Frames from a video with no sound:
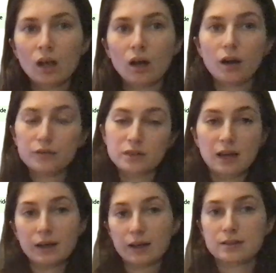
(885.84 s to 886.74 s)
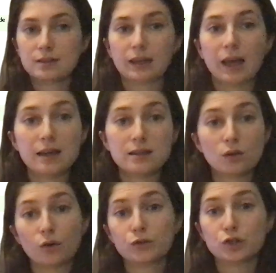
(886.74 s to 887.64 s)
After that, it's a case
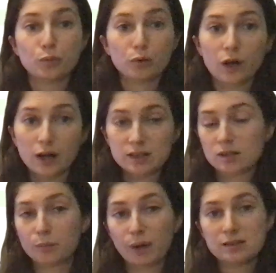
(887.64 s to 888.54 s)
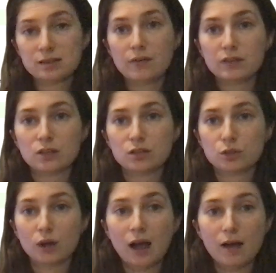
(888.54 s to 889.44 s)
of just providing the best evidence you
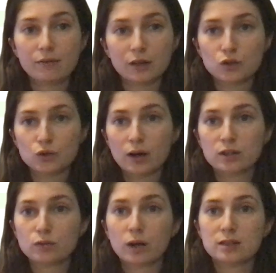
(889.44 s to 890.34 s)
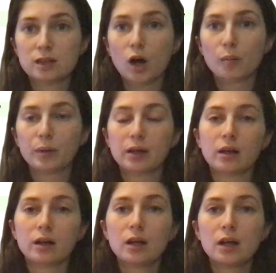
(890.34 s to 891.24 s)
have and trying to write it up in
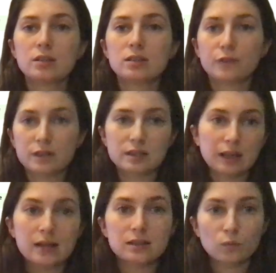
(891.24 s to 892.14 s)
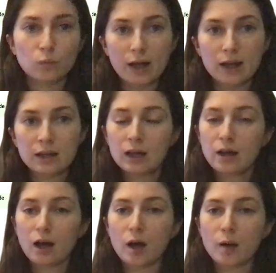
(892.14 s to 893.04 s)
a sophisticated way
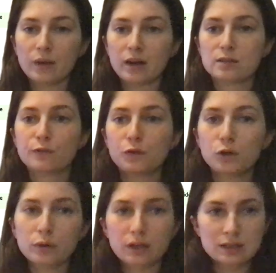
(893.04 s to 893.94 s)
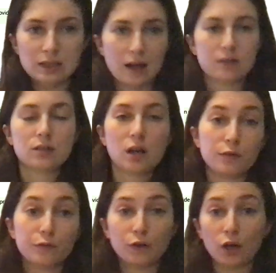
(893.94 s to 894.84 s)
um, that is fluid and kind of
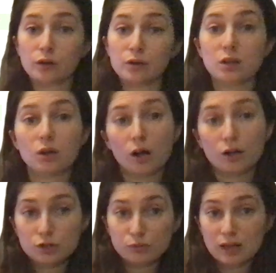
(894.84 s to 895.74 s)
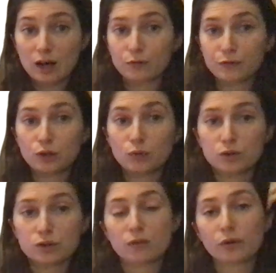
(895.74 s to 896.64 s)
flows. So I'll just read out for you what
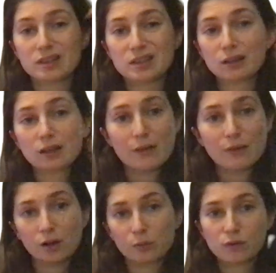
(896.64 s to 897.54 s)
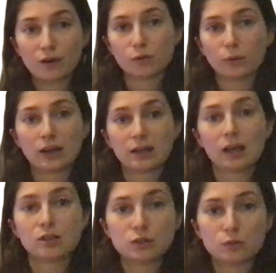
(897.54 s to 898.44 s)
I've written and then I'll move out the way in
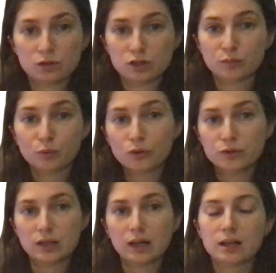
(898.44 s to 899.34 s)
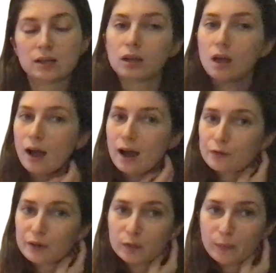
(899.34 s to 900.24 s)
case you wanted to pause it and, and
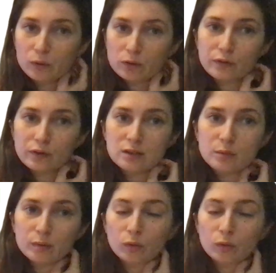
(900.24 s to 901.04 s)
think about what I've written a bit more